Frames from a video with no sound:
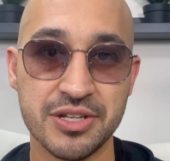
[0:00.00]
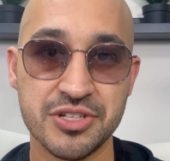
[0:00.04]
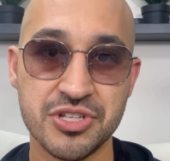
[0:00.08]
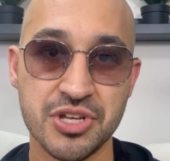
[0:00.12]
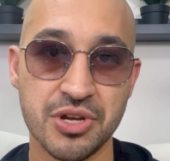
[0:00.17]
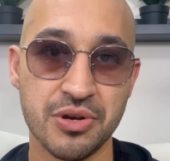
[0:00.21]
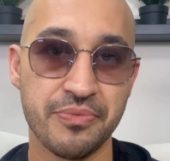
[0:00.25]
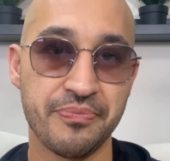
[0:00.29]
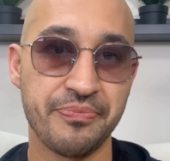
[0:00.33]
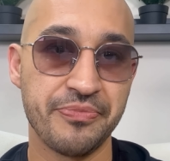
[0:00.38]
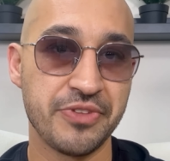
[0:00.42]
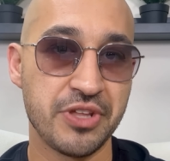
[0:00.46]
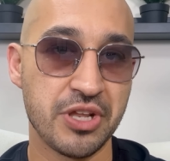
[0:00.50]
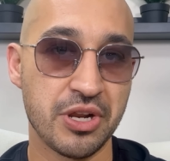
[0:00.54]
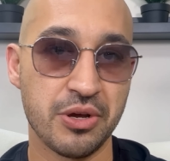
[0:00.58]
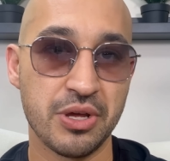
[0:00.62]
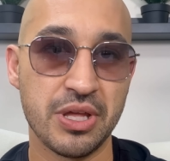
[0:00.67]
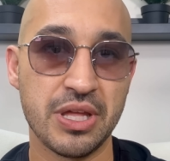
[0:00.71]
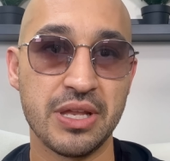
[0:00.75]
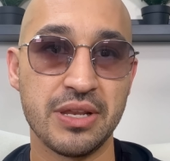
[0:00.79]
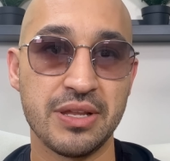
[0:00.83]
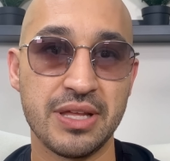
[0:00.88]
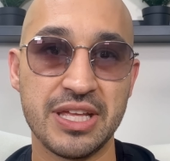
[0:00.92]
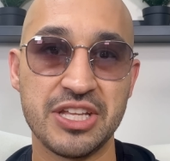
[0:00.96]
So, you know,
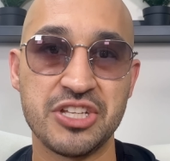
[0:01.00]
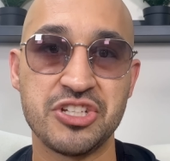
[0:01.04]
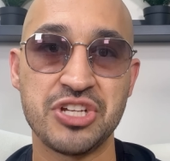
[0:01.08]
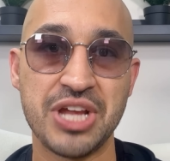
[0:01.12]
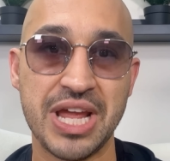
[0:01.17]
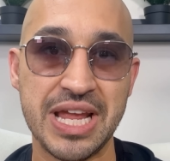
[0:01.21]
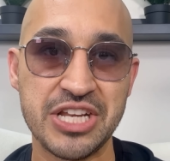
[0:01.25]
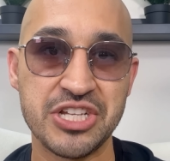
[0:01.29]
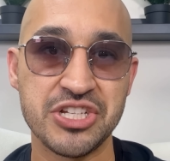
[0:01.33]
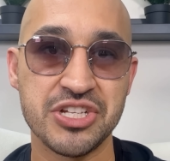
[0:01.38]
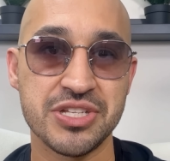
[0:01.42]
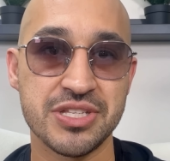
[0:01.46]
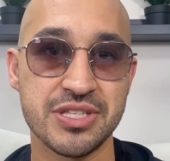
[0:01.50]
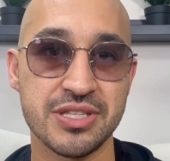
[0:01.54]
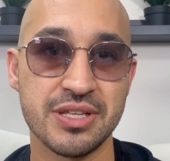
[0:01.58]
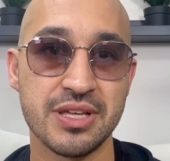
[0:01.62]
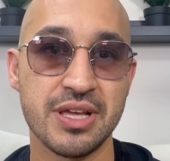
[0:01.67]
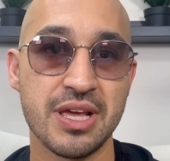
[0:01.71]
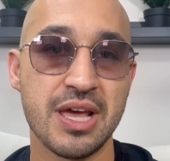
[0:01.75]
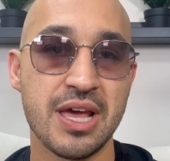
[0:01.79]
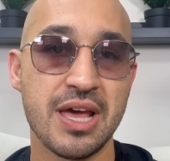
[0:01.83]
it, it changes,